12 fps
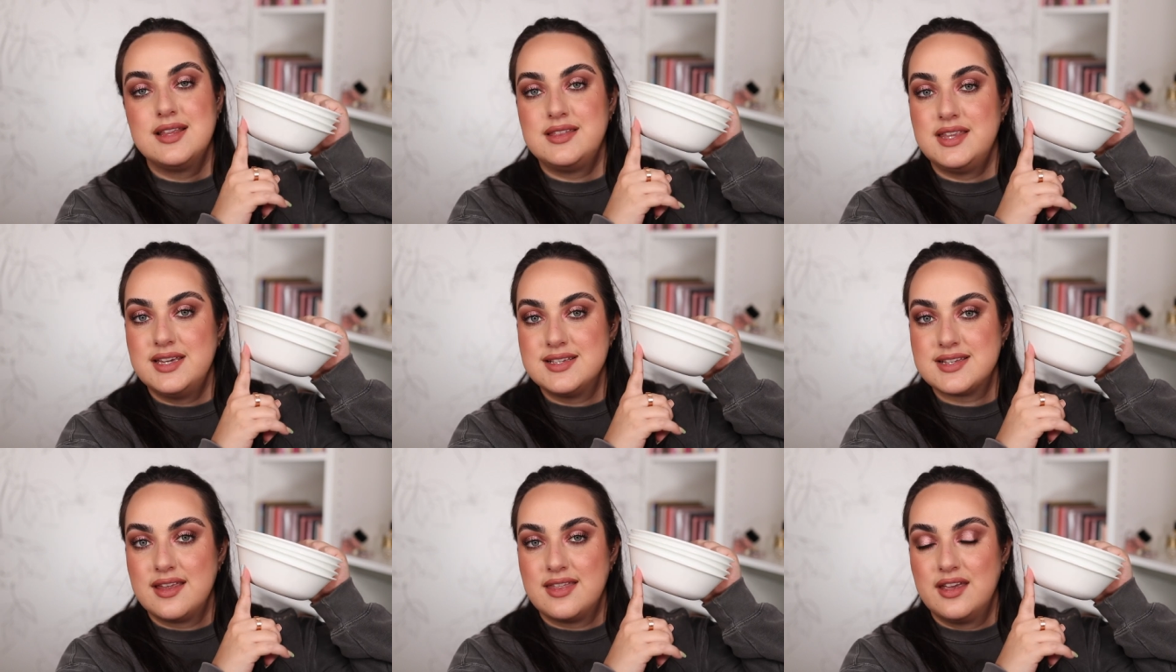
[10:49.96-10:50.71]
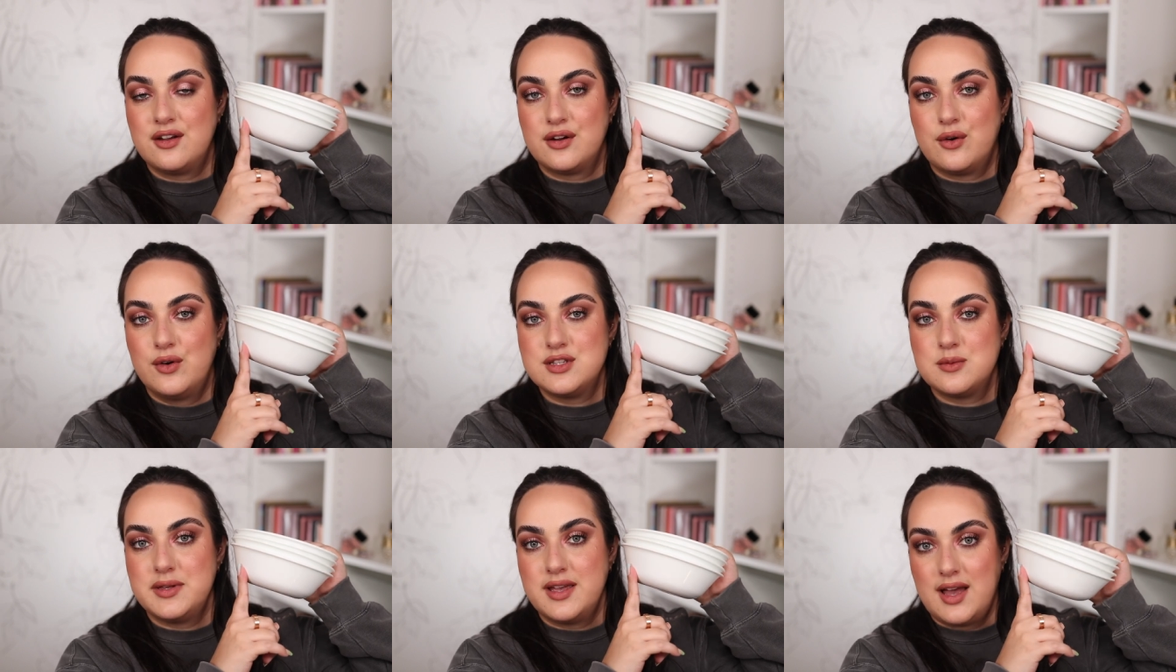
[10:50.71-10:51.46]
These I think are going
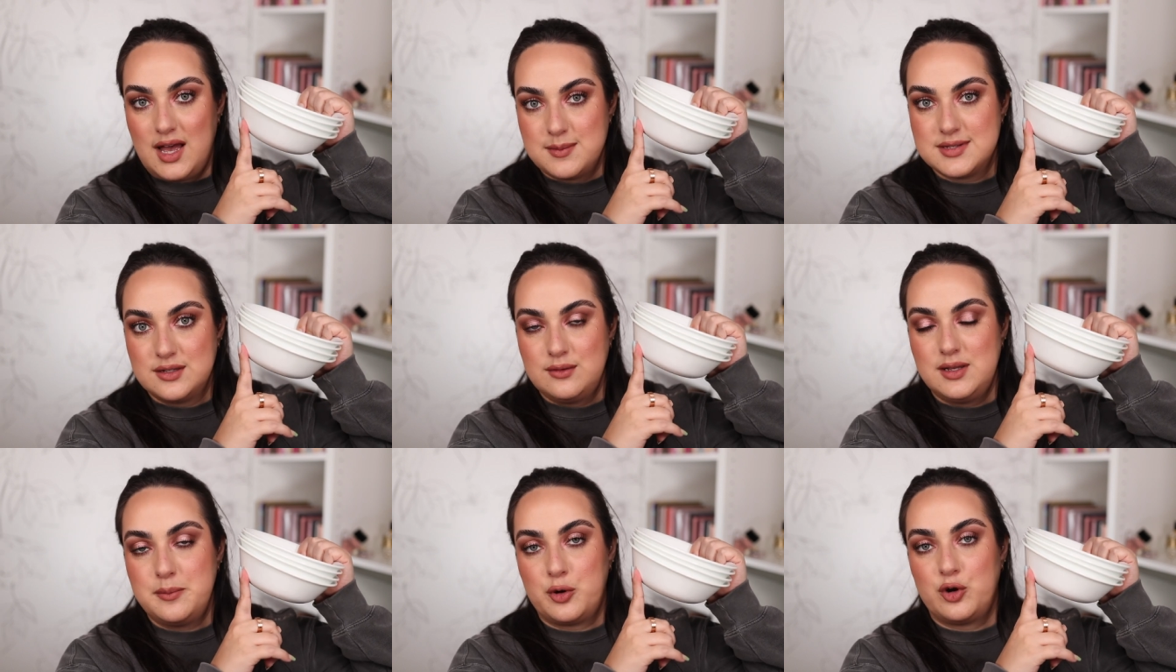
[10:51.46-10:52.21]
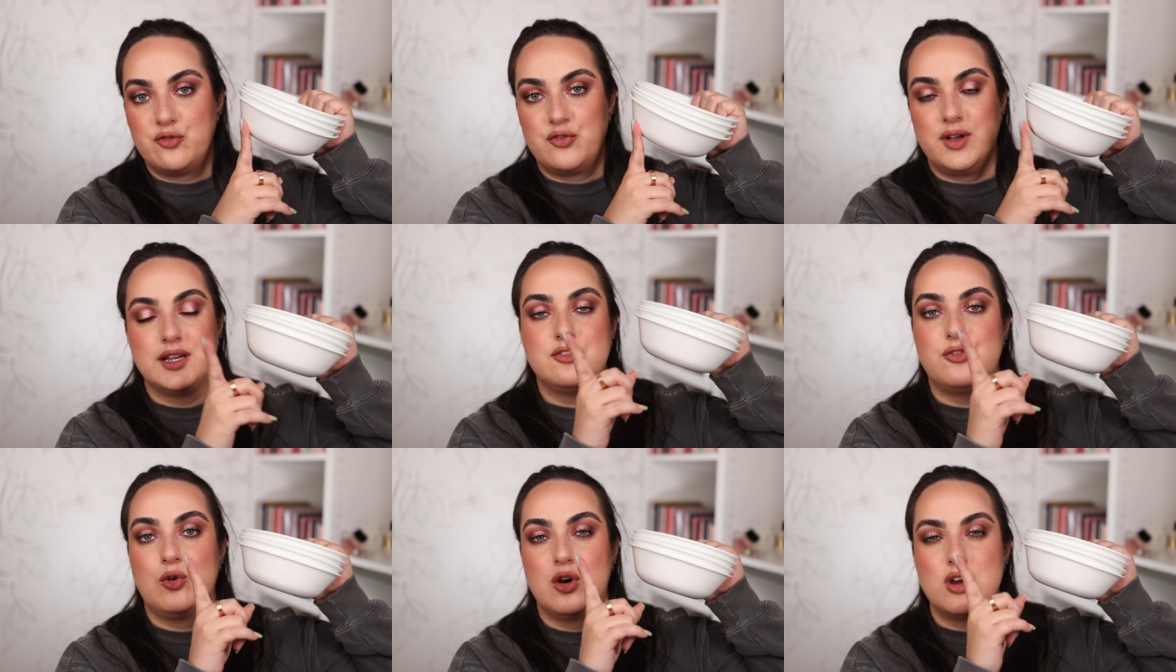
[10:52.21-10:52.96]
to be absolutely perfect
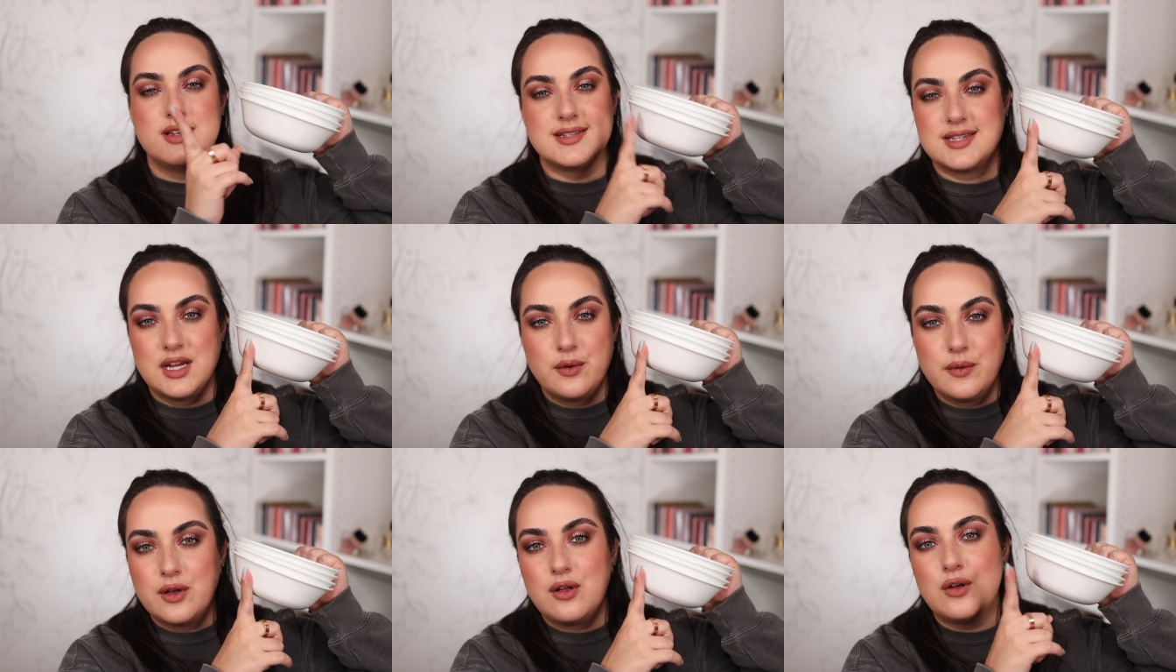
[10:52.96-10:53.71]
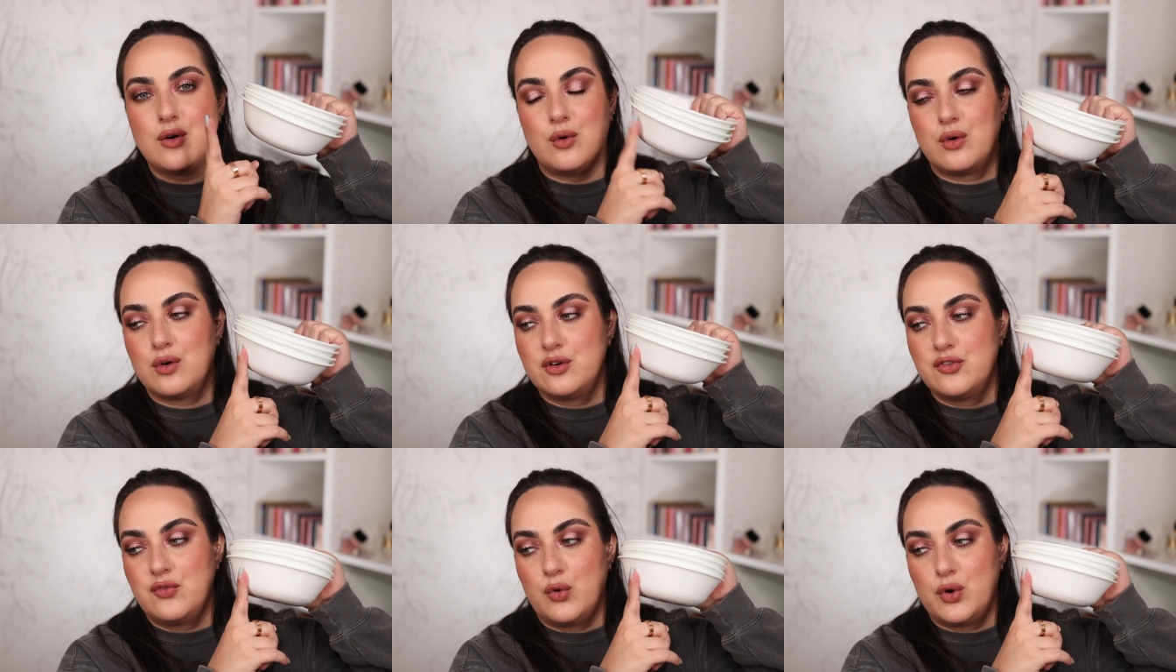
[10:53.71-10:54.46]
for cereal or
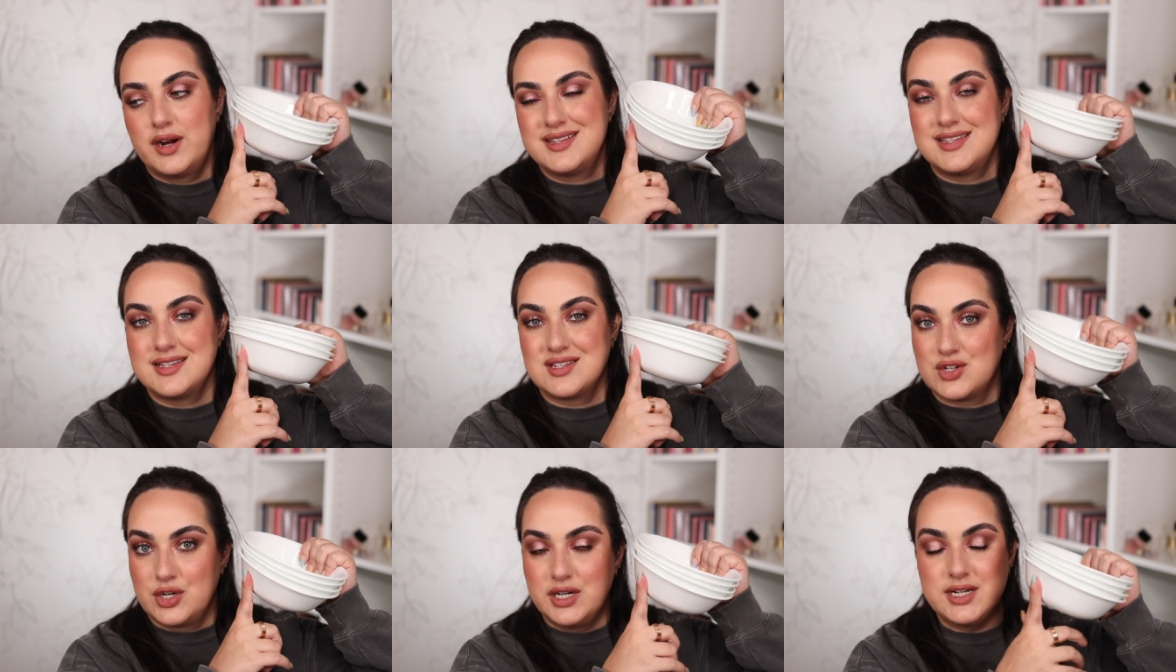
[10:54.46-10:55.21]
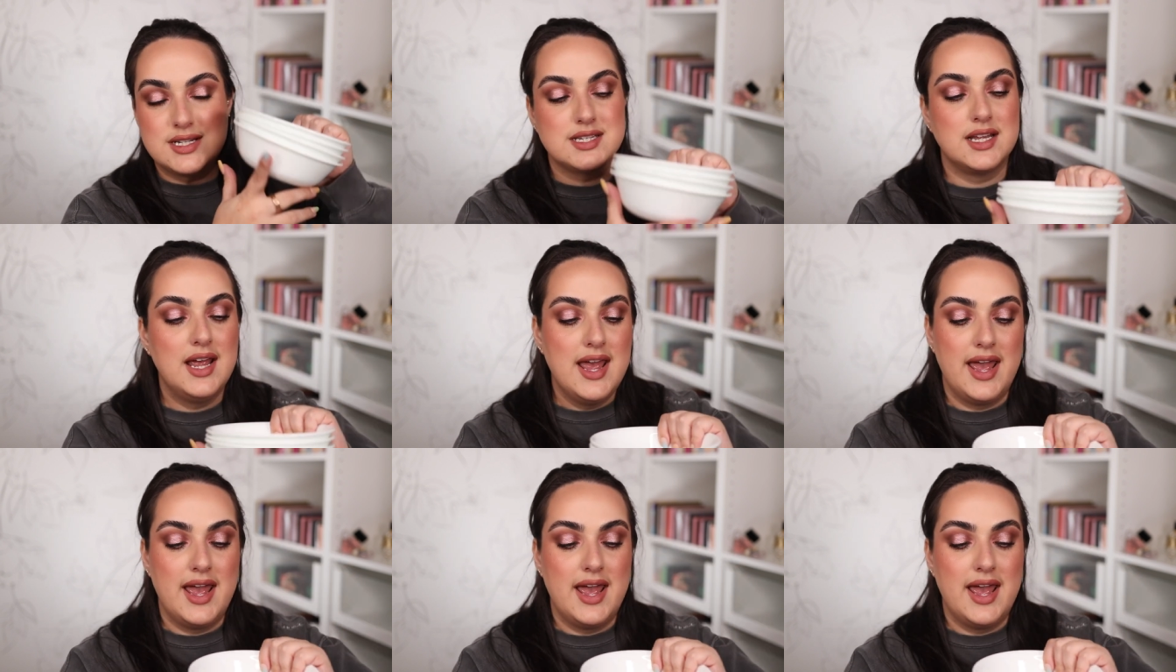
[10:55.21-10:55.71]
for dessert